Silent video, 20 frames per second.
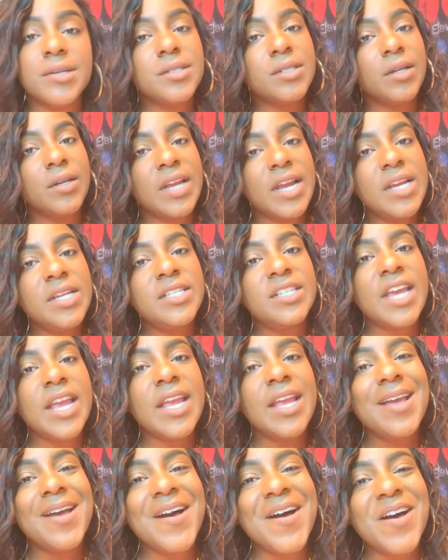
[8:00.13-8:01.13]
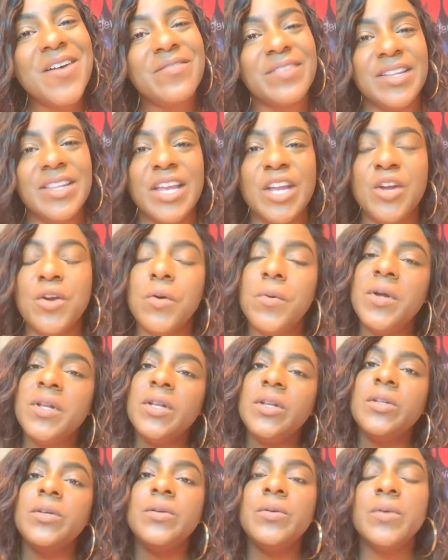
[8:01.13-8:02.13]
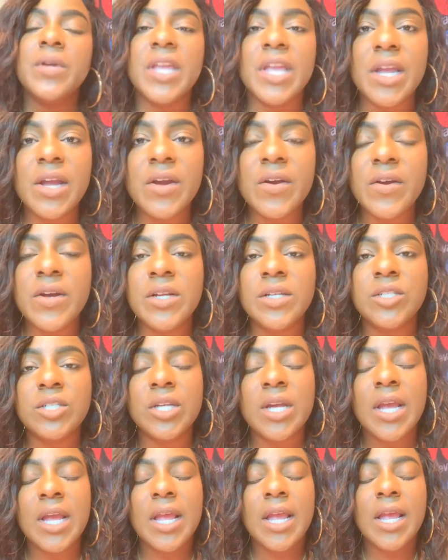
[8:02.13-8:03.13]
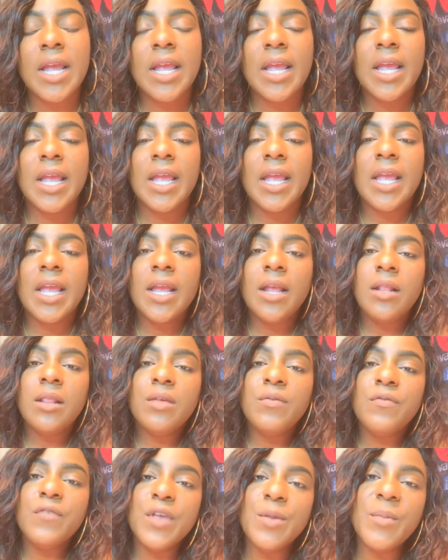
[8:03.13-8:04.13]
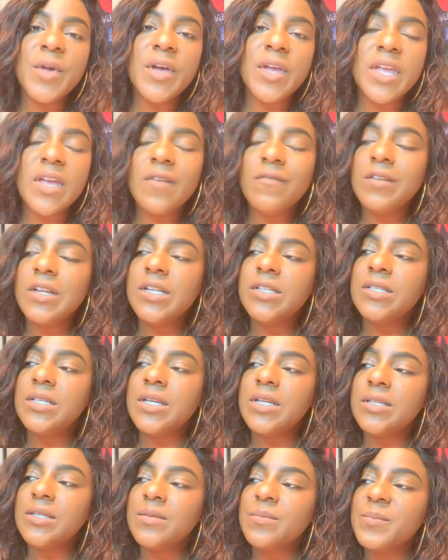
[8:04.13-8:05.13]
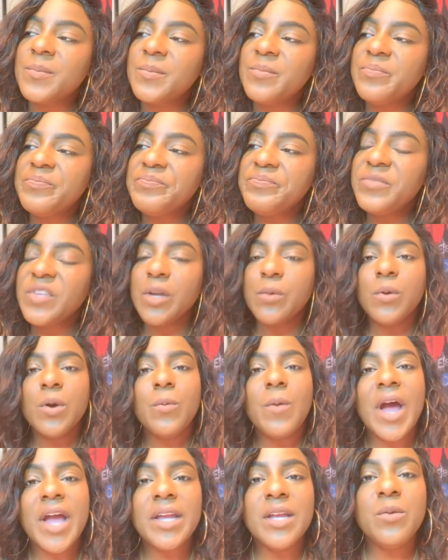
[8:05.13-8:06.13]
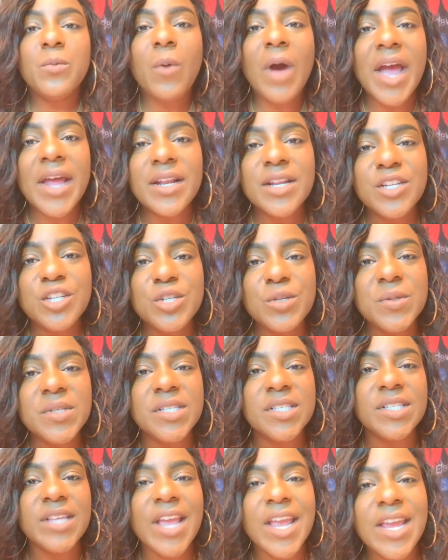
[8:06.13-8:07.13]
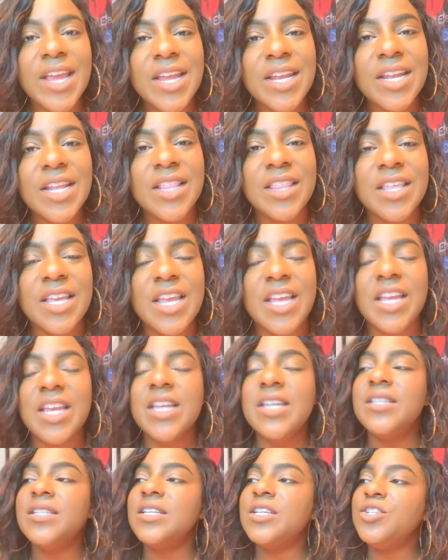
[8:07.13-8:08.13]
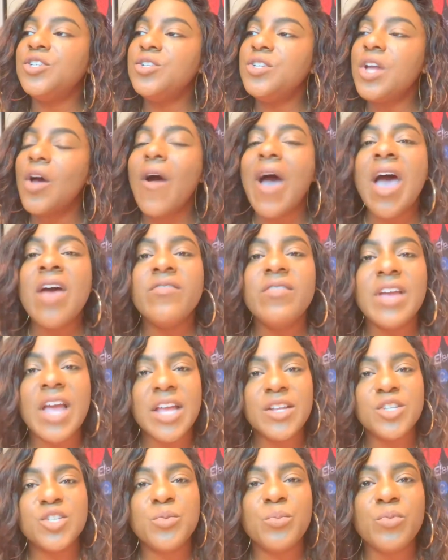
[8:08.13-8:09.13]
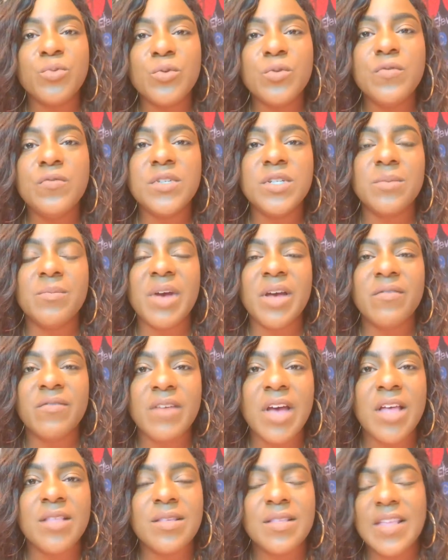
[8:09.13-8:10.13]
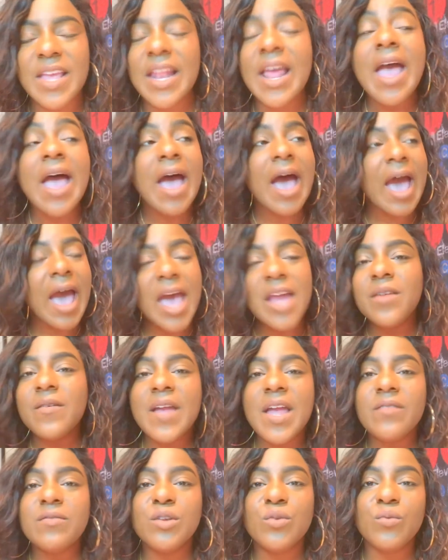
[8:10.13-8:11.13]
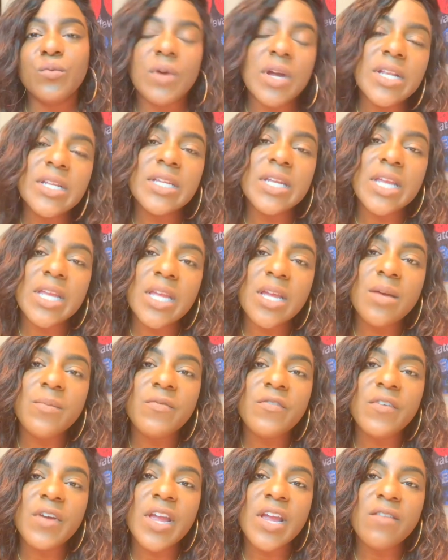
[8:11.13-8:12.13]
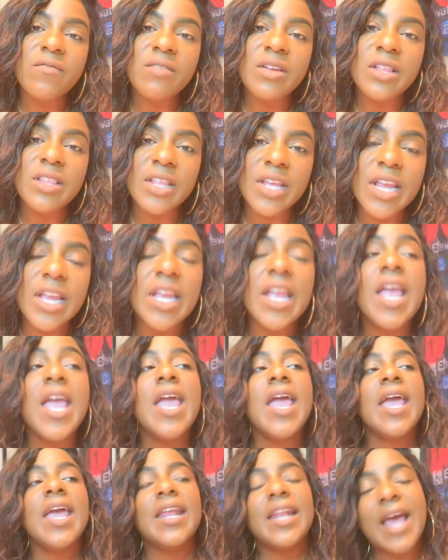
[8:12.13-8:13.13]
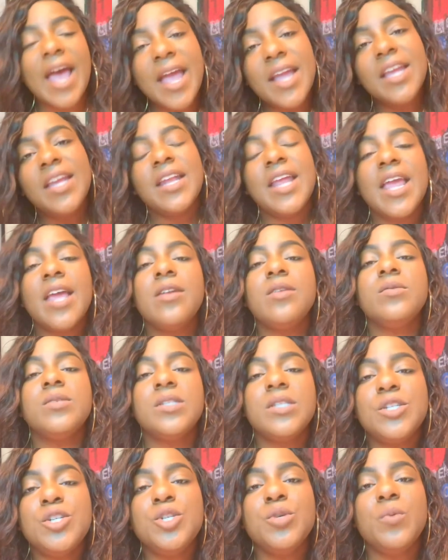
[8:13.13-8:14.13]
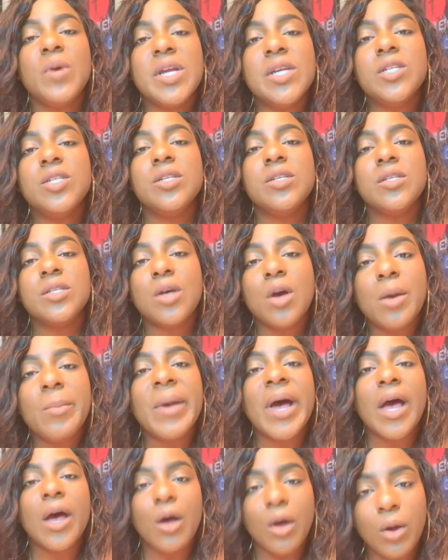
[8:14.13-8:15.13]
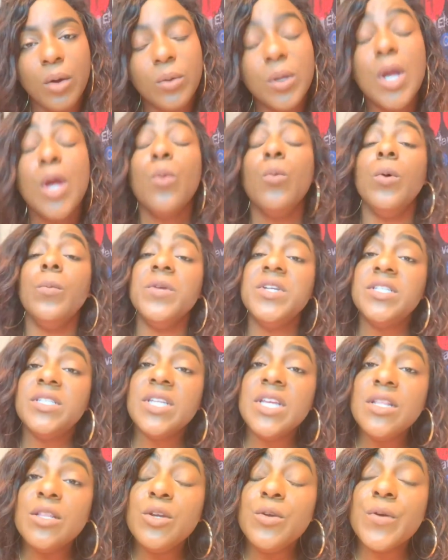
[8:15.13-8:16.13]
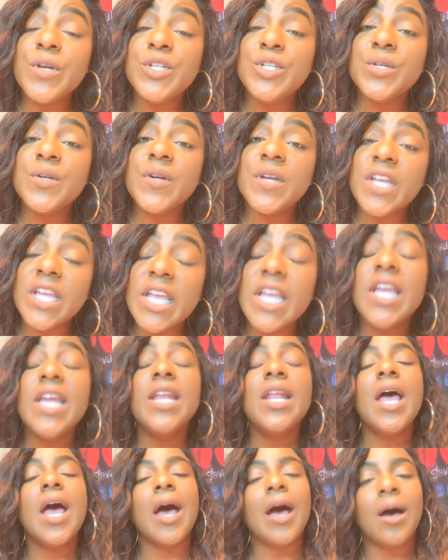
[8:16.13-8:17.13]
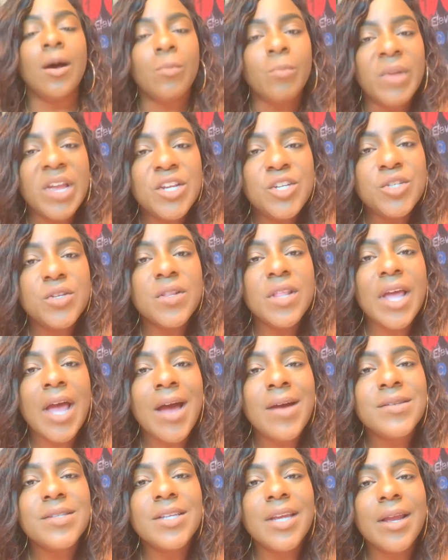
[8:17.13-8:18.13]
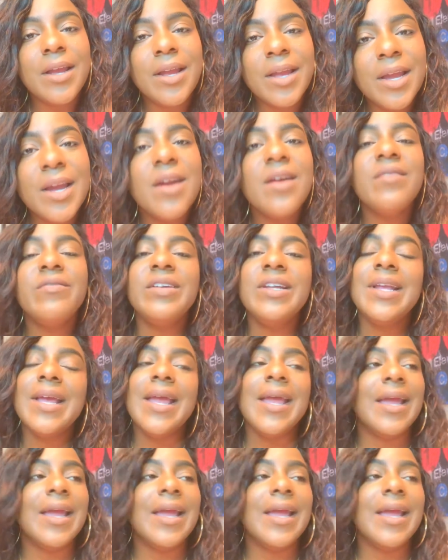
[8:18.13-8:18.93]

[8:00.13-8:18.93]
So they take off and they go in the little carriage. And the female Gelfling says, Rian, why didn't you say anything? He says, you know, I've got to prove to my father that I don't have to run to him for everything and I can handle situations on my own. When we see the creature again, I'll make sure that I'll take care of it